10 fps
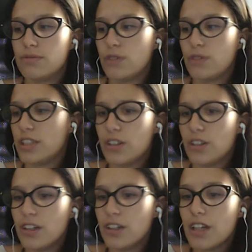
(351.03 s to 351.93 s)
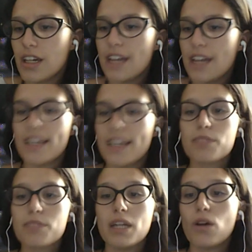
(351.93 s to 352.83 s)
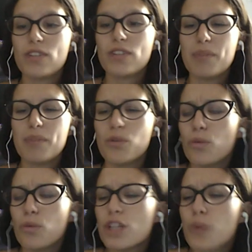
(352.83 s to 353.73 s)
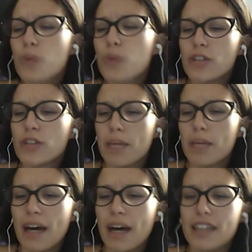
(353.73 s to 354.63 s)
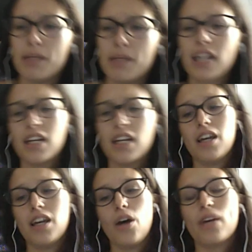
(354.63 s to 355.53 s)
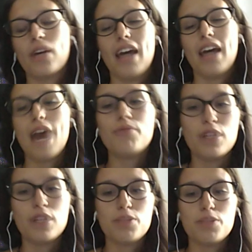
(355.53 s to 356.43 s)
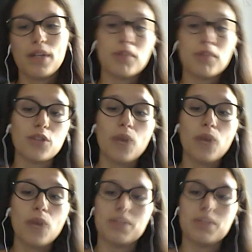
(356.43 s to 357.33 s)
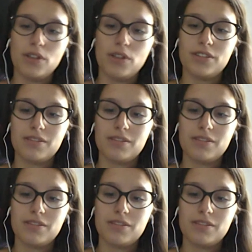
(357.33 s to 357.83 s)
dinner, they ask me all the time, which wine should I buy? And I'm like, okay, I'm French, but I'm not a wine expert.